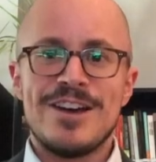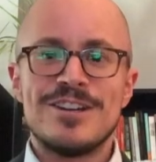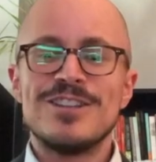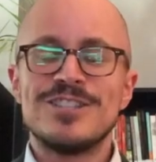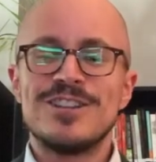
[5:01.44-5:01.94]

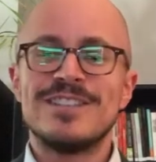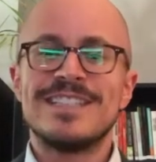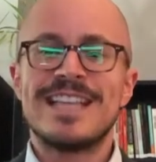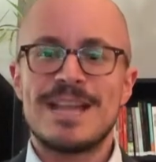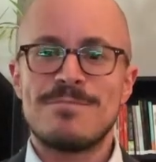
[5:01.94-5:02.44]
consult
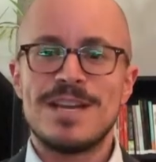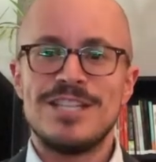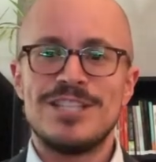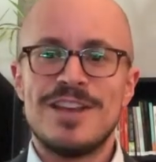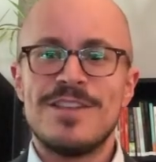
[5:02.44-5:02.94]
that
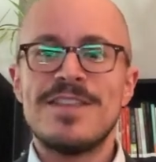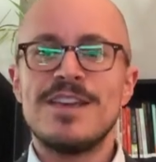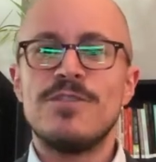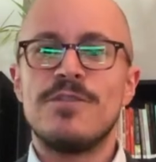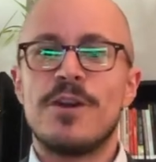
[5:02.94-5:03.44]
page.
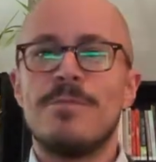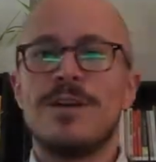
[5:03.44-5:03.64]
Thank you very